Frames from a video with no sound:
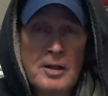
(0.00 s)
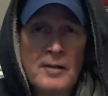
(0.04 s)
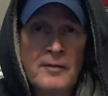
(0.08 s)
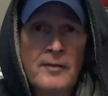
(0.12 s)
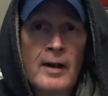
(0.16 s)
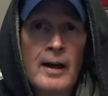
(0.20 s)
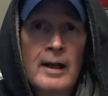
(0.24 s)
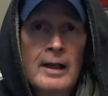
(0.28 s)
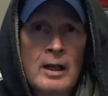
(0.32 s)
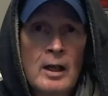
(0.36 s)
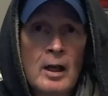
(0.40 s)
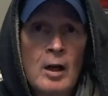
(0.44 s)
If
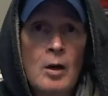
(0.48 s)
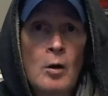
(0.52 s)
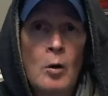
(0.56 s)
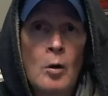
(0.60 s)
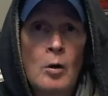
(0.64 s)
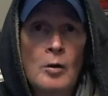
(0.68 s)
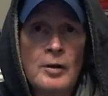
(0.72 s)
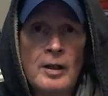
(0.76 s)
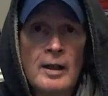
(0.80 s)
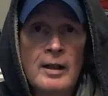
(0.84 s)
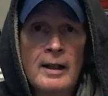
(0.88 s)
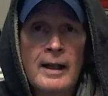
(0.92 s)
I
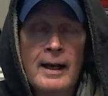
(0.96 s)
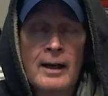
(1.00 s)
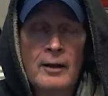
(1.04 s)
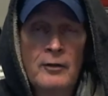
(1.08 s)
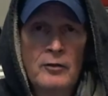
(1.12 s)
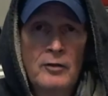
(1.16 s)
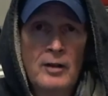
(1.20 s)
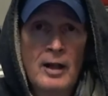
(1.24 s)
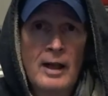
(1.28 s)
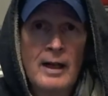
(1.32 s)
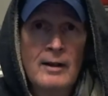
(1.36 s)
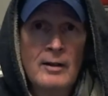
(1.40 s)
go on the
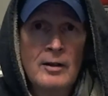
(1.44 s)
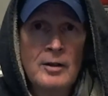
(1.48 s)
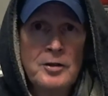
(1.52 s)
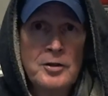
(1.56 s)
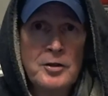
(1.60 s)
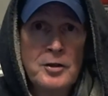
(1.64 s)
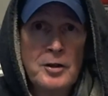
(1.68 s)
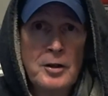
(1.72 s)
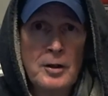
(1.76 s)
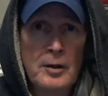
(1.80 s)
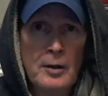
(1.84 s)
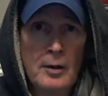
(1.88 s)
last day of
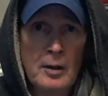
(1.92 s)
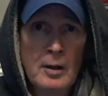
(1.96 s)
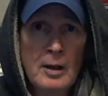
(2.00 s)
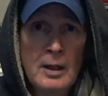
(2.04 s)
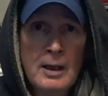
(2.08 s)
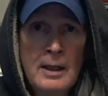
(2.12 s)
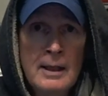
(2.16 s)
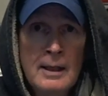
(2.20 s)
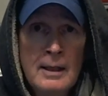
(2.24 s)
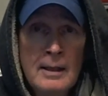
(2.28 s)
this year,